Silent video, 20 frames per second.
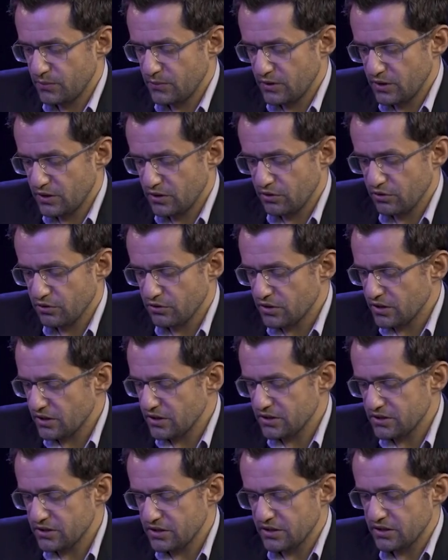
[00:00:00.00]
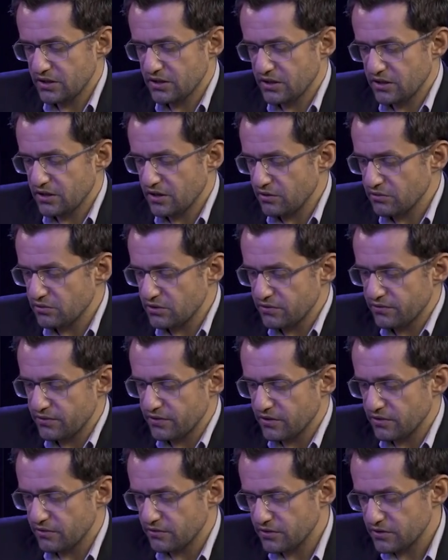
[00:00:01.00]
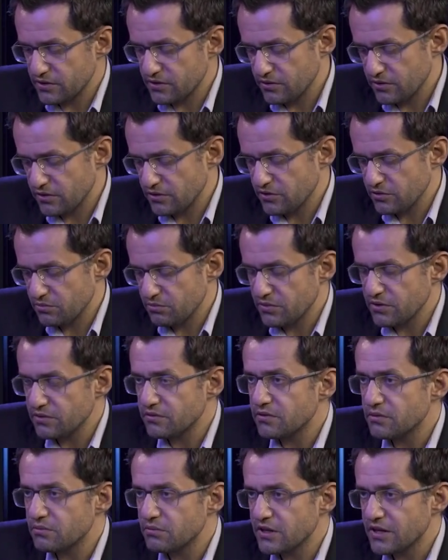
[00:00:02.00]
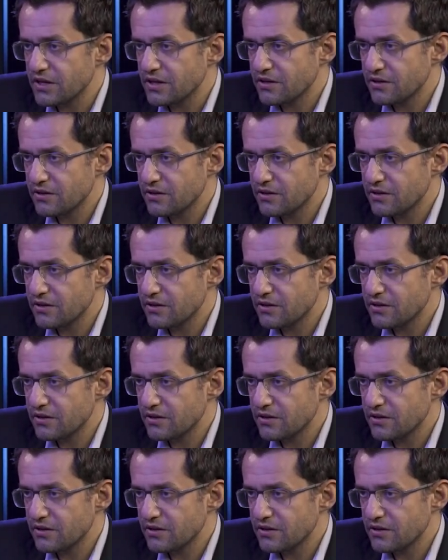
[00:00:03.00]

not understanding how difficult it's going to be for black.